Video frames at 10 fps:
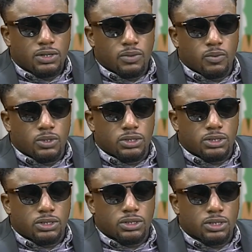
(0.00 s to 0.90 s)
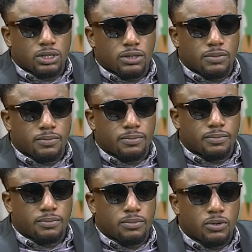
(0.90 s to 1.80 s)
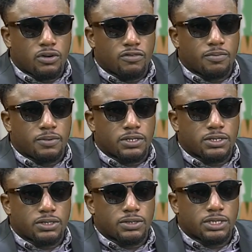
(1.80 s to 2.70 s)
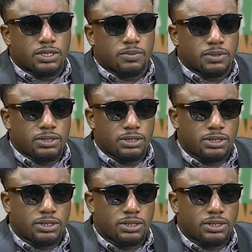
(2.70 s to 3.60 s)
was um, more of a personal experience.